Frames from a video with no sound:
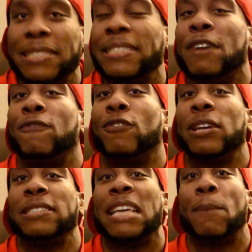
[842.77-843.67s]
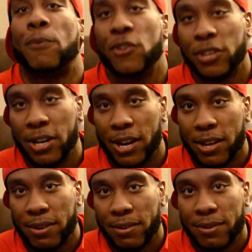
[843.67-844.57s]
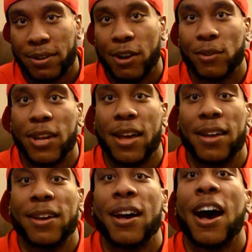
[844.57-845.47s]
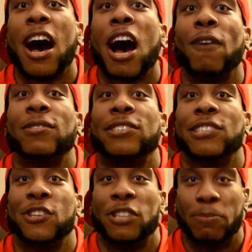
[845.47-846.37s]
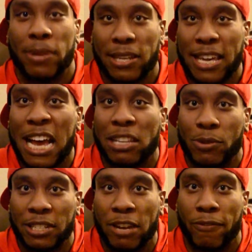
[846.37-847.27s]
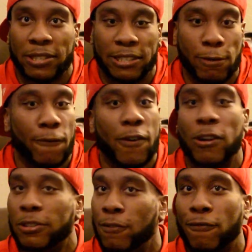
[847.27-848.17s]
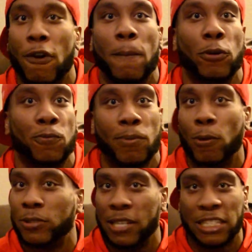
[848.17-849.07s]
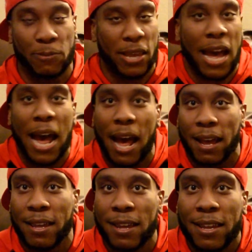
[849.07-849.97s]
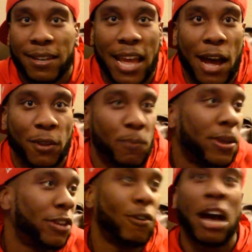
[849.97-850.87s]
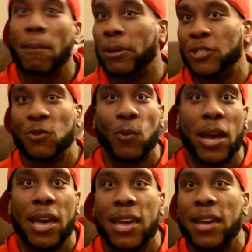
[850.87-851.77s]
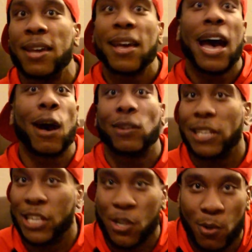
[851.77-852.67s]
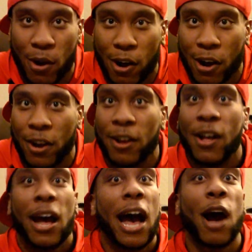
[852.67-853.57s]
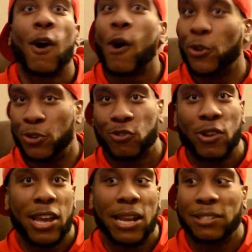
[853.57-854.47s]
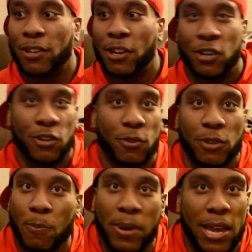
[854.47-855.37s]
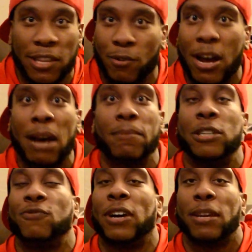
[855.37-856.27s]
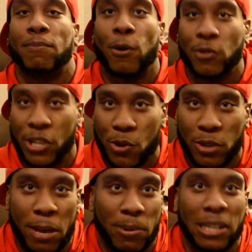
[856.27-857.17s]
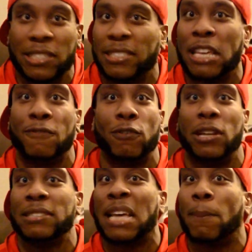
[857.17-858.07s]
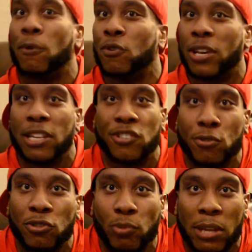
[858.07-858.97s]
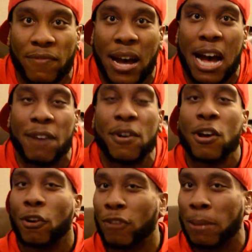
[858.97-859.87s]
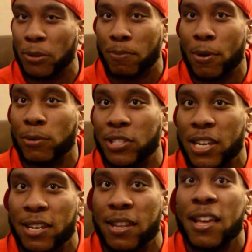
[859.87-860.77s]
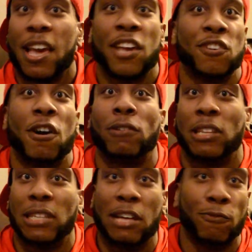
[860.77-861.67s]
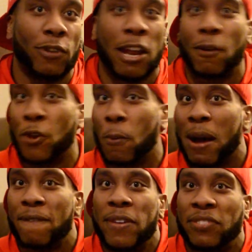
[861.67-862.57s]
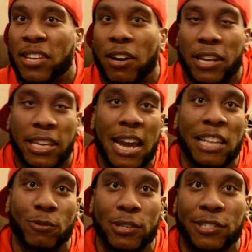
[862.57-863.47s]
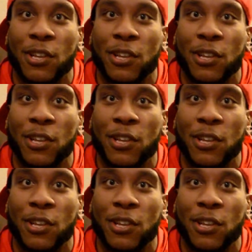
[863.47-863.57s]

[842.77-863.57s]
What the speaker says: say for an example you're cutting, okay? Obviously, you need to be in a calorie deficit. So first and foremost, protein needs to be high. Now, depending on how much you weigh, how lean you are, how hard you train, that's going to depend on how much fucking protein you get. But let's just say for an example, you're getting 225 grams of protein and you're only left with, I don't know, about 1,500 calories.